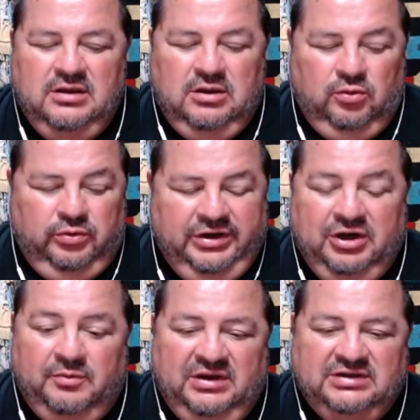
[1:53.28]
We're
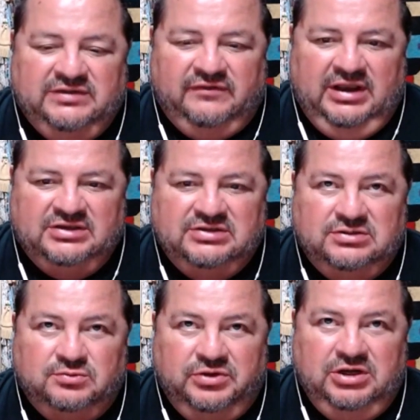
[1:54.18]
here because of our
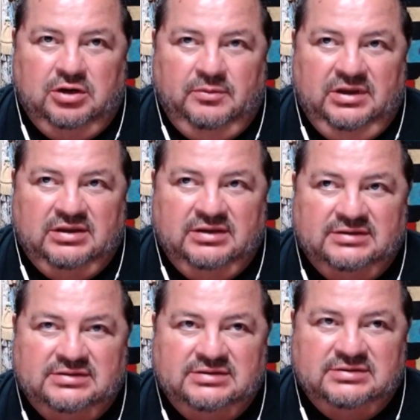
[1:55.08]
ancestors. We're here
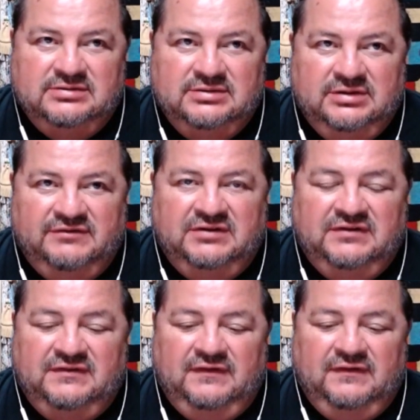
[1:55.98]
because of the
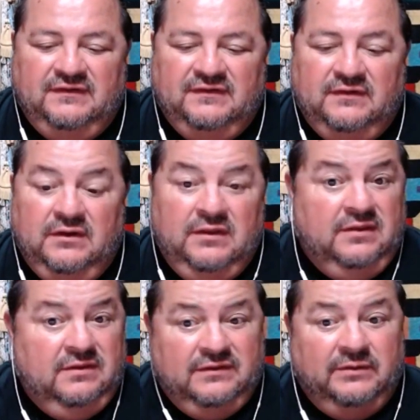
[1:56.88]
decisions, and
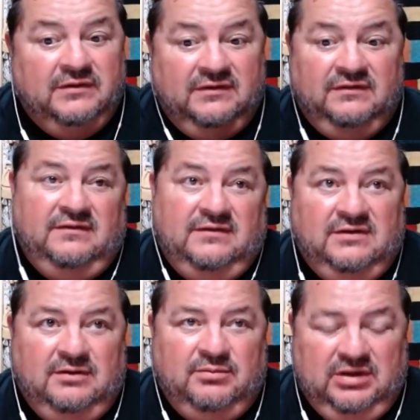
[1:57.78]
some of the decisions they
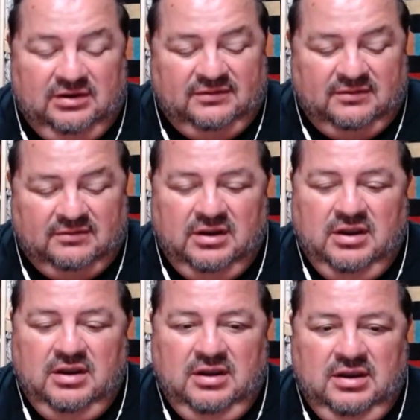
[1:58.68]
didn't make, so...
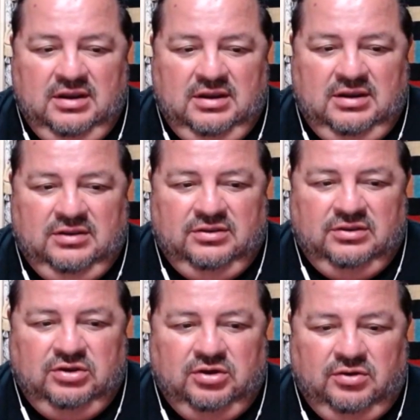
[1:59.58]

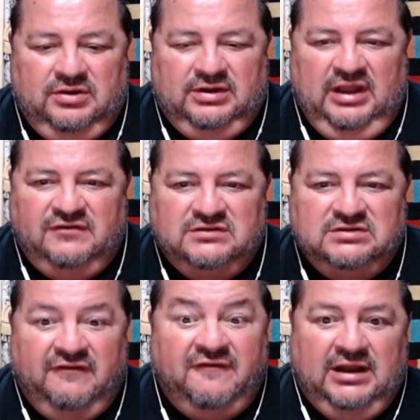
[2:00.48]
You know, life is
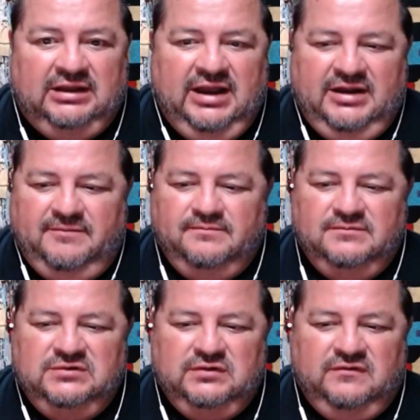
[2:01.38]
a fine line.
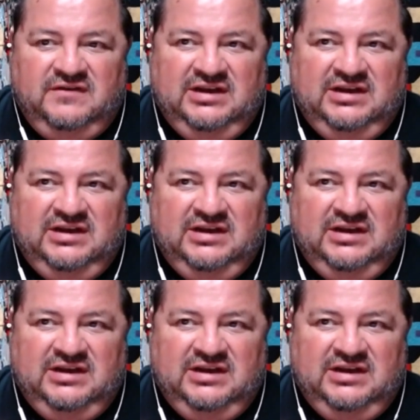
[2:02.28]
So fine